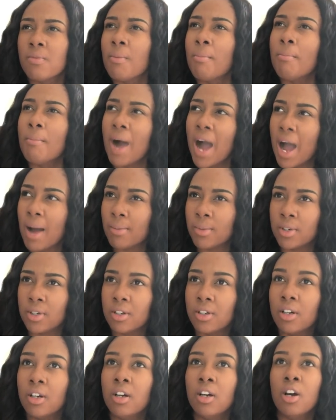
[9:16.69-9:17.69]

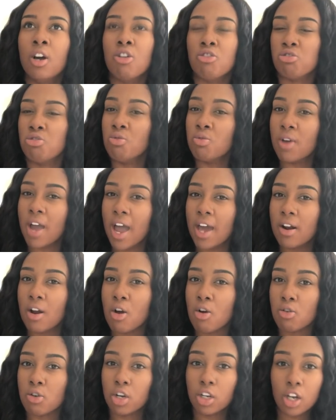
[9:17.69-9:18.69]
Mama, you got
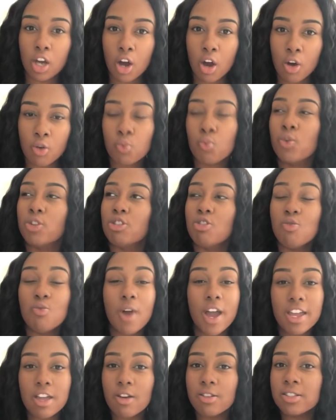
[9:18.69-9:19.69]
on clothes. When you
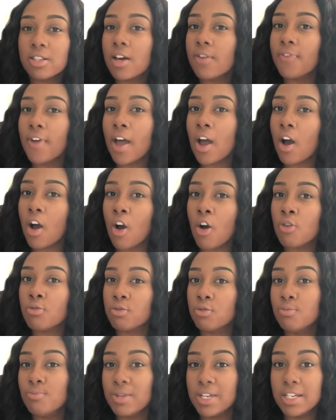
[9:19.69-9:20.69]
weigh yourself at
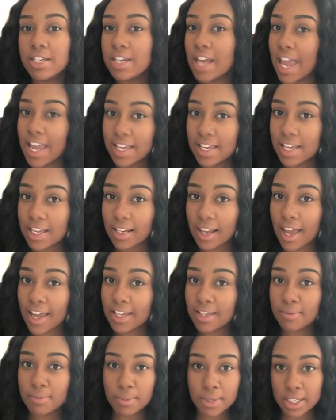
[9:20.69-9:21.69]
home, you be naked
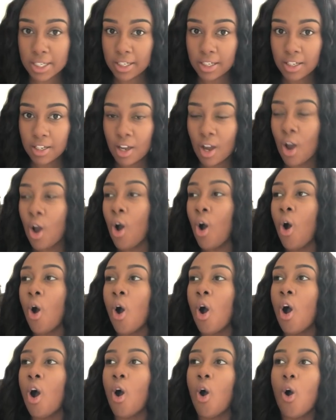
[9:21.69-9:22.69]
like me.
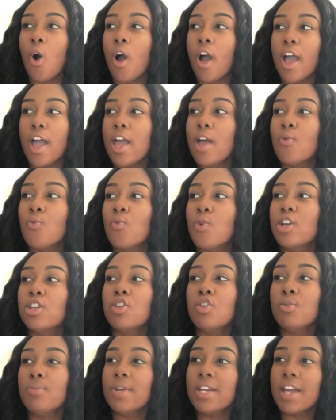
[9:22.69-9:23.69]

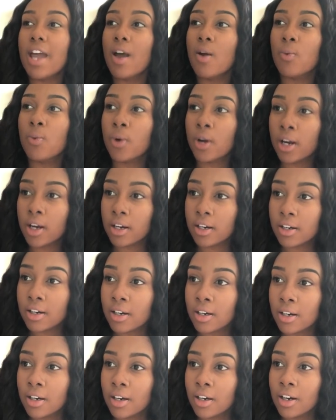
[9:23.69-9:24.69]
When you be at work,
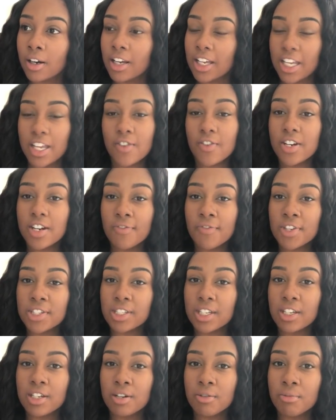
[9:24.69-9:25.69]
even if
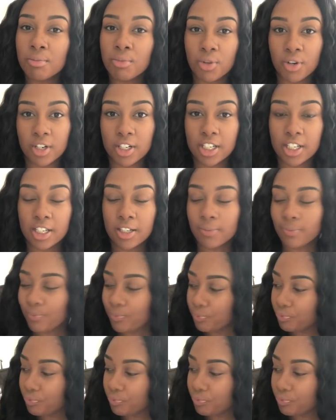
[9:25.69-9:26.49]
it's in the morning,